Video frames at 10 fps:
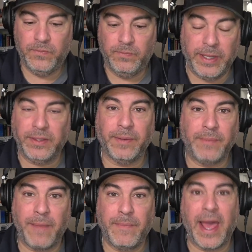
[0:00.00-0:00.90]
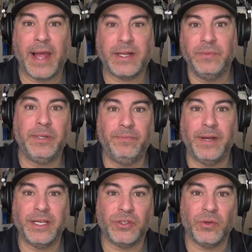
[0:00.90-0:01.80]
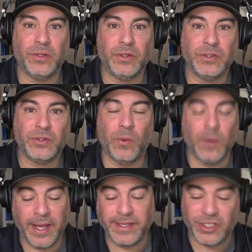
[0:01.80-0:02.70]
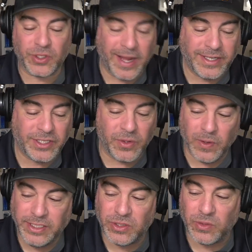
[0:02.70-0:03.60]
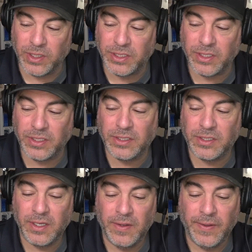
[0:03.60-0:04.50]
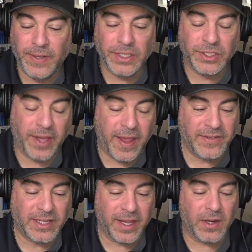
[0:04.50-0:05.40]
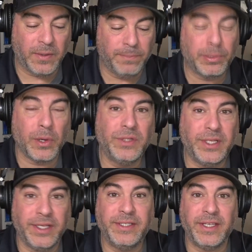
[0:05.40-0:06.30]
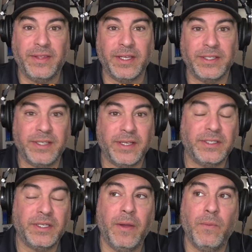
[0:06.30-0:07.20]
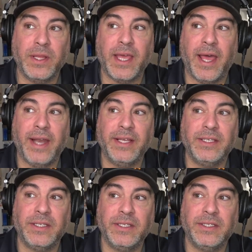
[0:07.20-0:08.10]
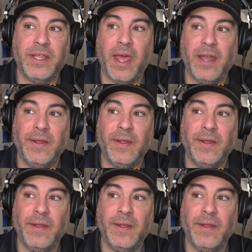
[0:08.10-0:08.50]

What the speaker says: building my back to build my shoulders, or I stretch the resources. So you have a thing called protein synthesis. And what that is that